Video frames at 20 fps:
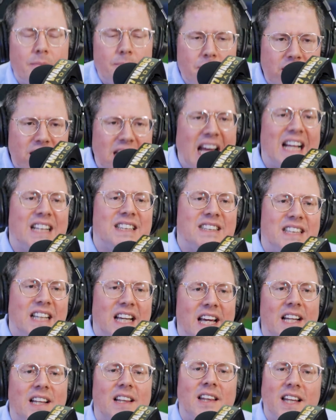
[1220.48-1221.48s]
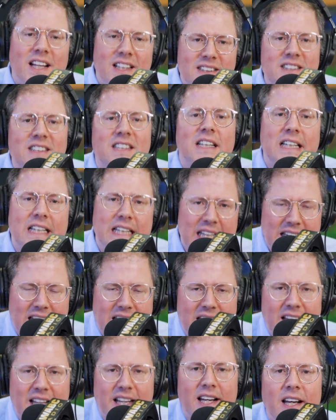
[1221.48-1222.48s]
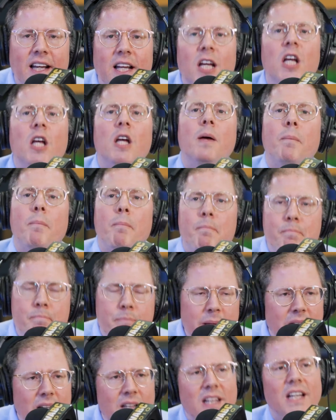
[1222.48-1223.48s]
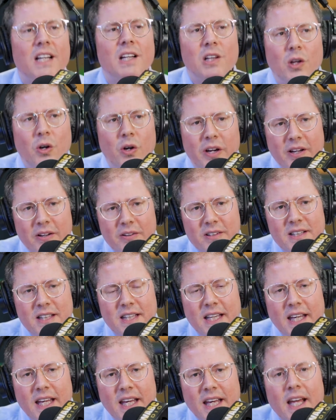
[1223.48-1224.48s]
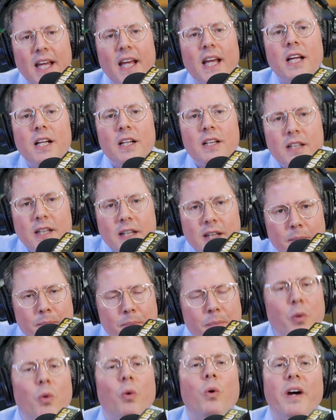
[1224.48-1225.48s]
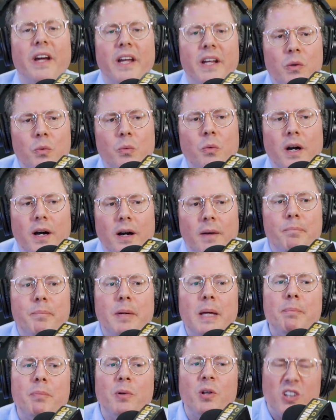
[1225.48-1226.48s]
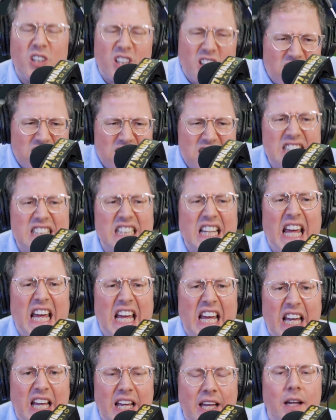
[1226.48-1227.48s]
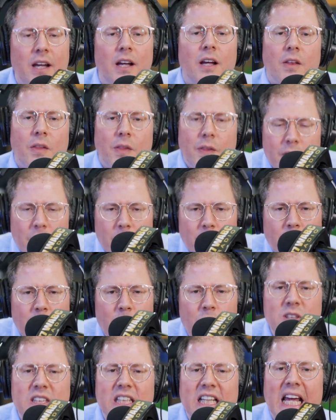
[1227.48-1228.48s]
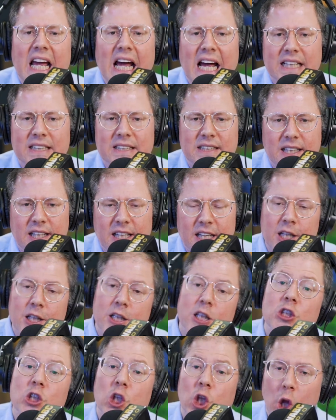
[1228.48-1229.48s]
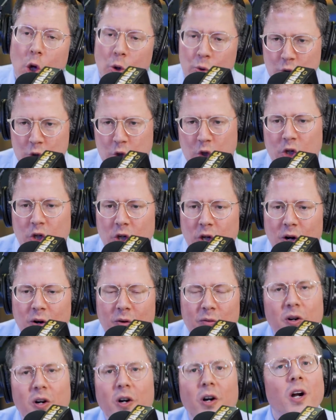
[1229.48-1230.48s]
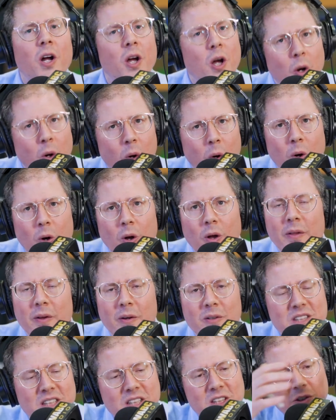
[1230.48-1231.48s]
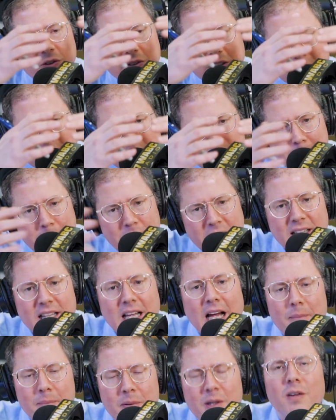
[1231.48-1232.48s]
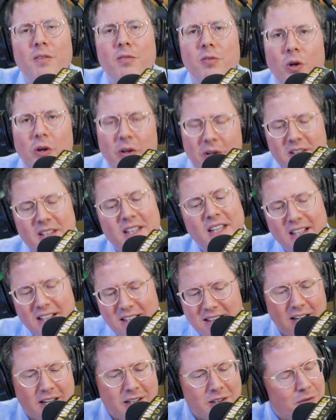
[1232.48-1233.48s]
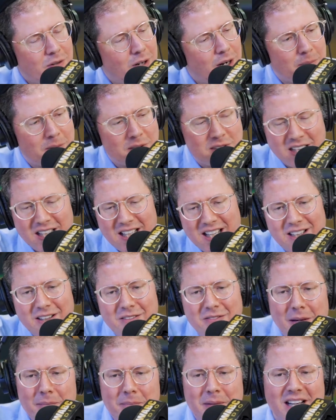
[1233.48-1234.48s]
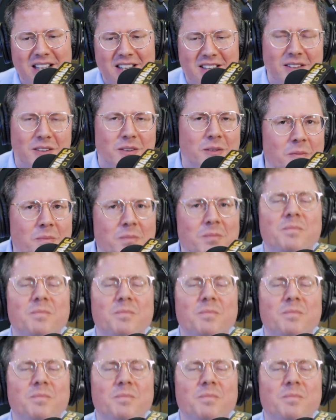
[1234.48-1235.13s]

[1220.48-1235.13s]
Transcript: But that said, let's dig in. Building loyalty to the point where people stay, they're enthusiastic, there's low turnover, all those issues, this big topic of loyalty. Doctor Roberts, I hand it right back to you.